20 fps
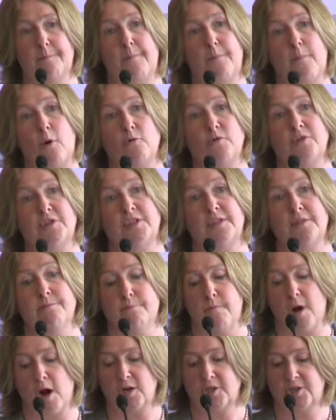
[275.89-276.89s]

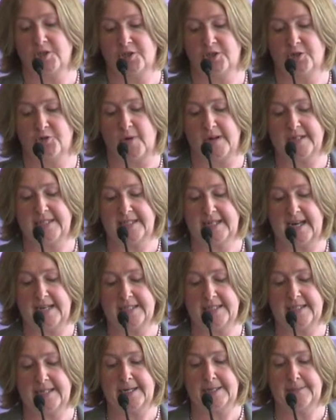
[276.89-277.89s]
post-March
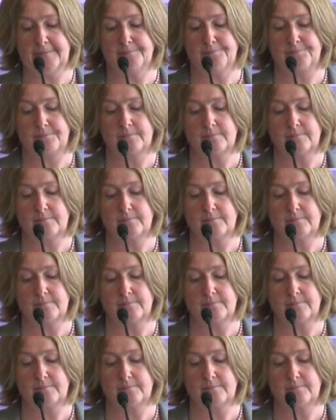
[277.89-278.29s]
2019.